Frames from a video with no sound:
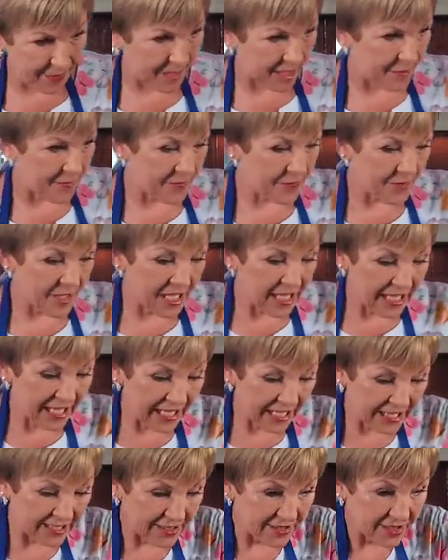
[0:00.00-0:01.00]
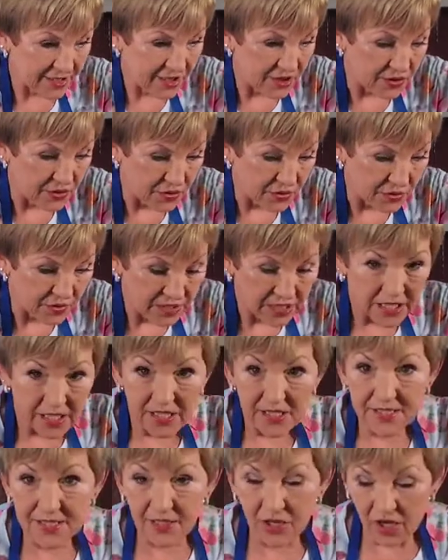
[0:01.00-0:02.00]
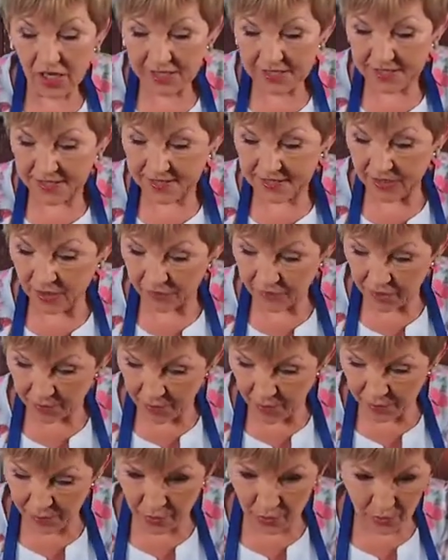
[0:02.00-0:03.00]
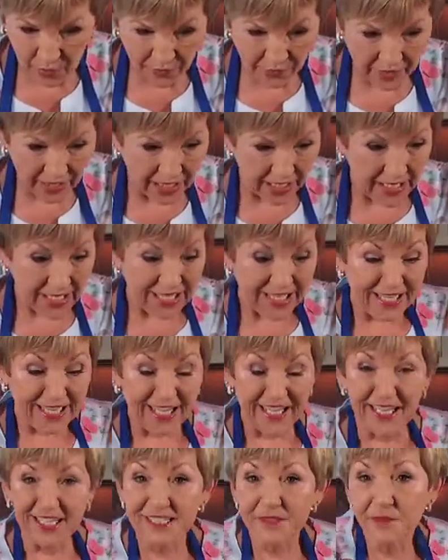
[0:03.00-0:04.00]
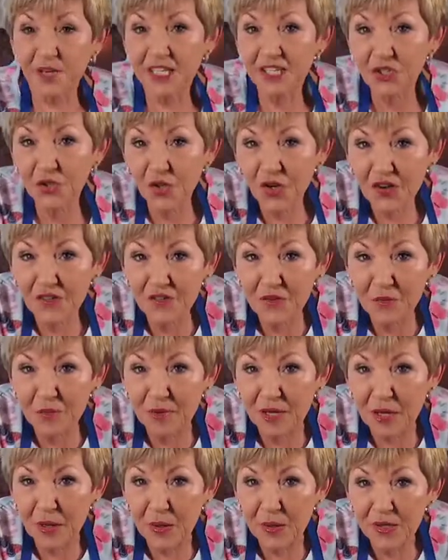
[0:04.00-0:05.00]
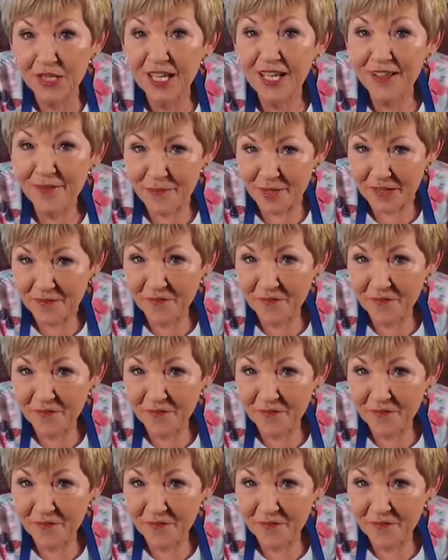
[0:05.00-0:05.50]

them into slices. Now, I've got my port there. Here's my trifle bowl, bit